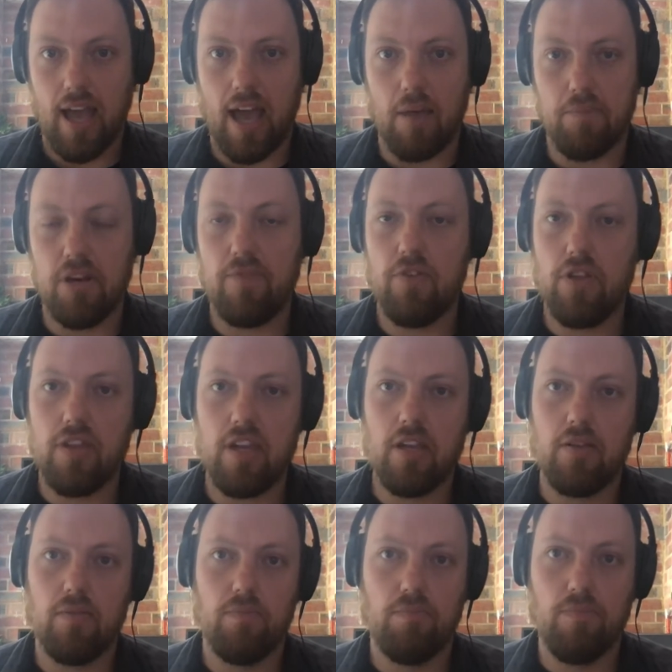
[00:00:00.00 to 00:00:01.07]
But if you
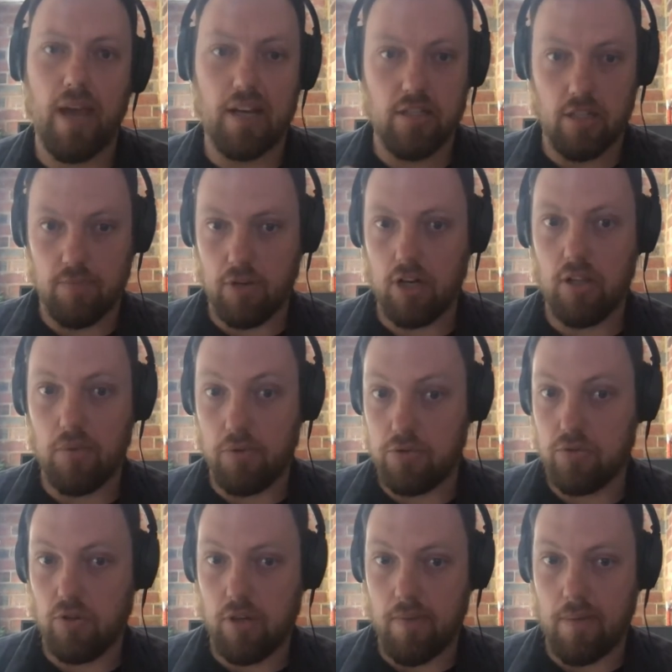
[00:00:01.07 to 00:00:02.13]
think back to the modelling we
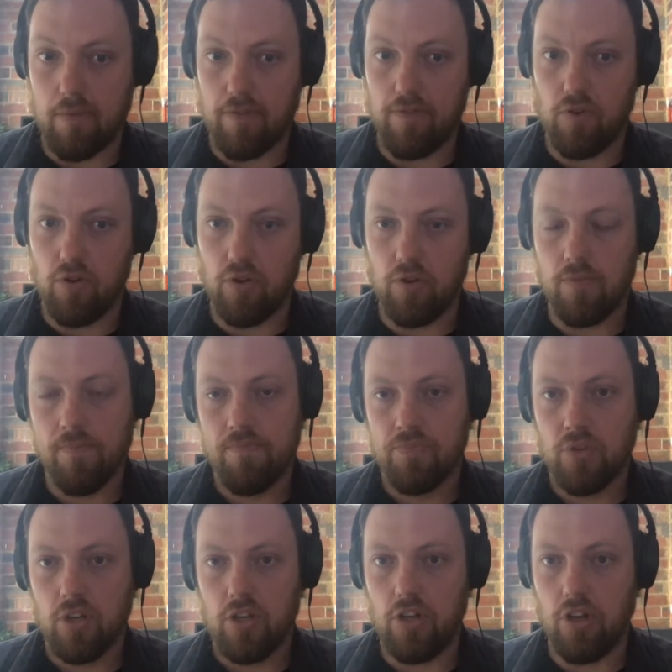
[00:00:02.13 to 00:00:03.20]
were talking about before,
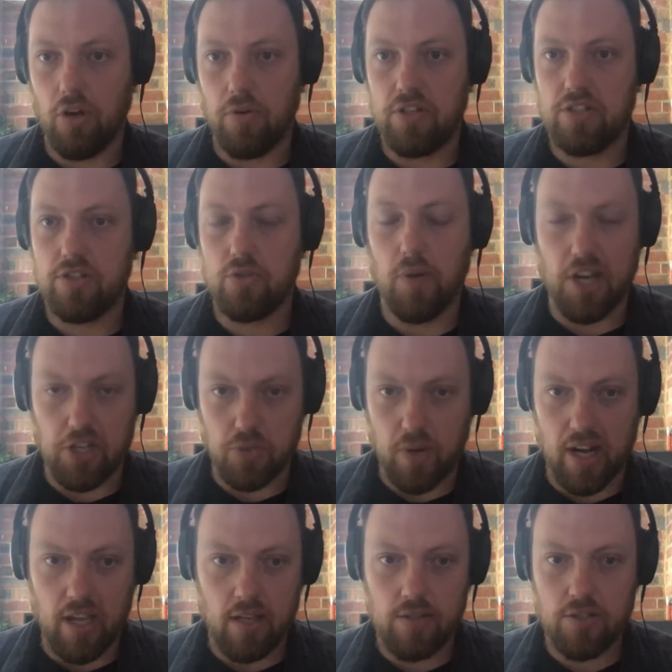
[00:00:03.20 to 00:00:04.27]
it's
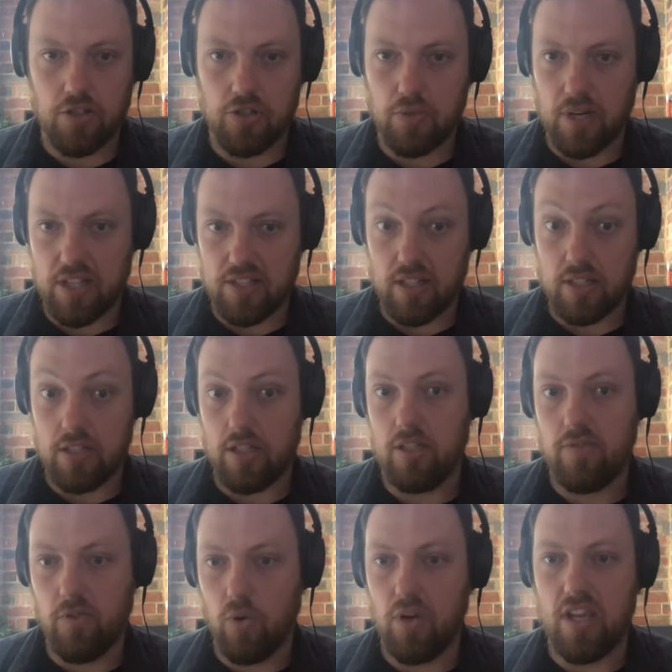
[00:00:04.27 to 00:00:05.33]
2020, so 26
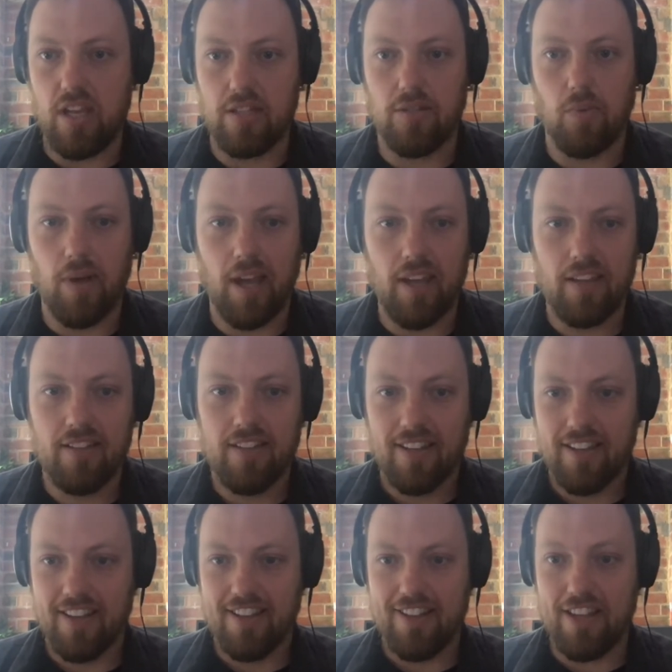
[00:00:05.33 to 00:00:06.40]
years, 40 years away.
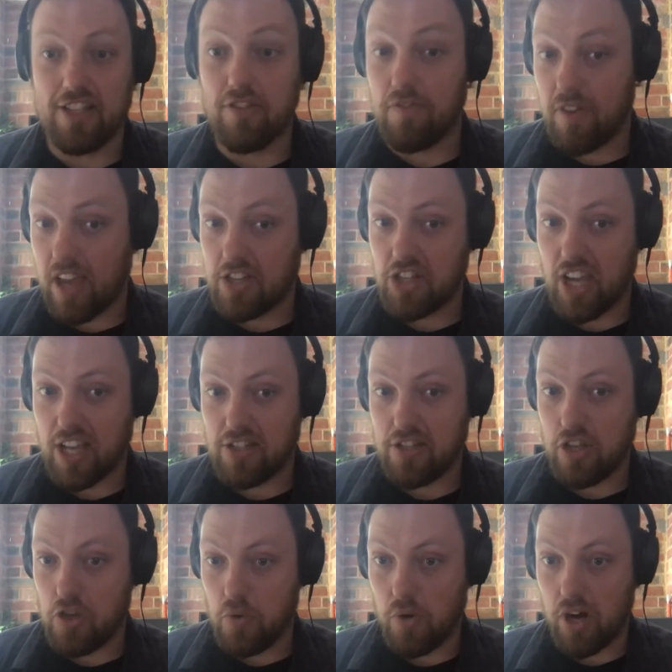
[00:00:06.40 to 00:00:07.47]
There's a fair chance
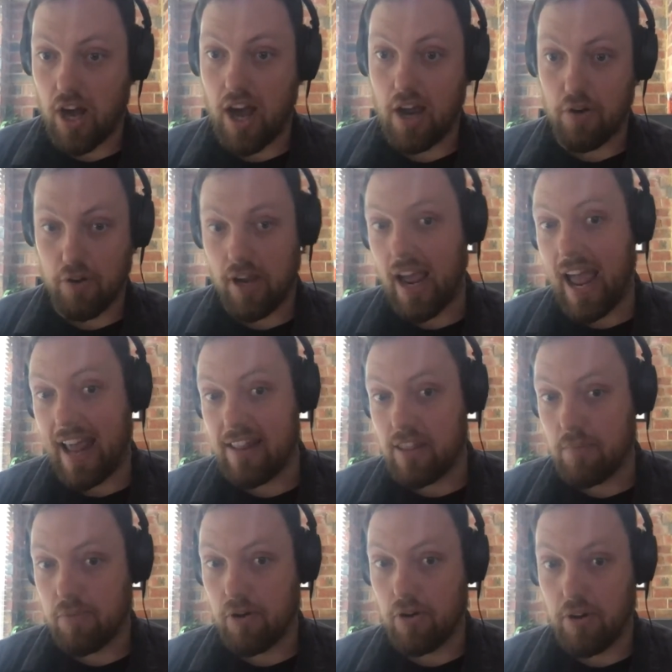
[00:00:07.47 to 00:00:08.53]
that you and I are at
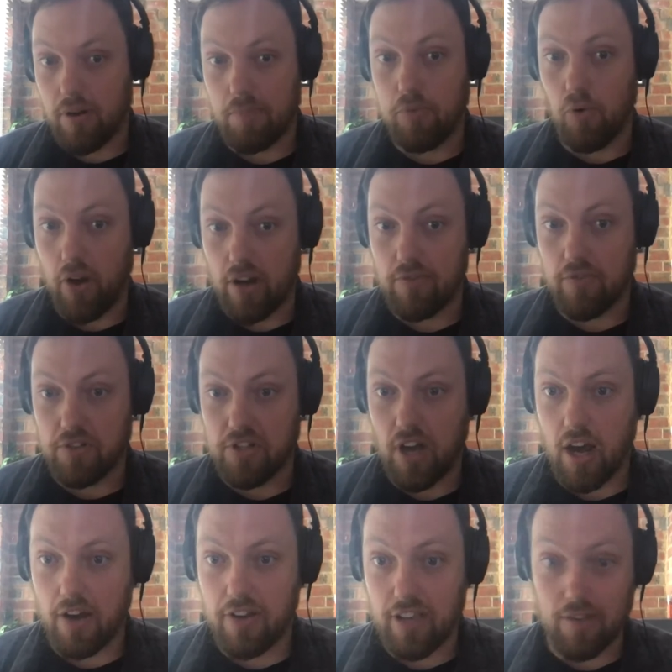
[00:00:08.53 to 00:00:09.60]
the point of
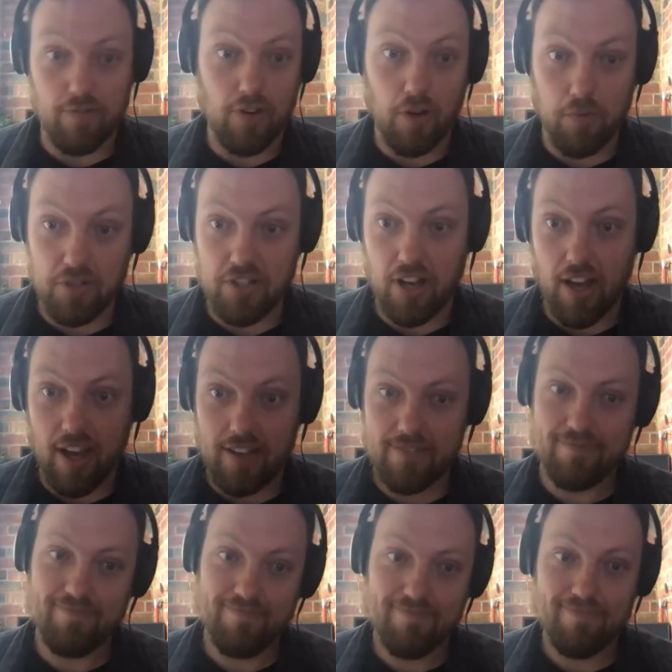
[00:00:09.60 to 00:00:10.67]
retiring, if not retired.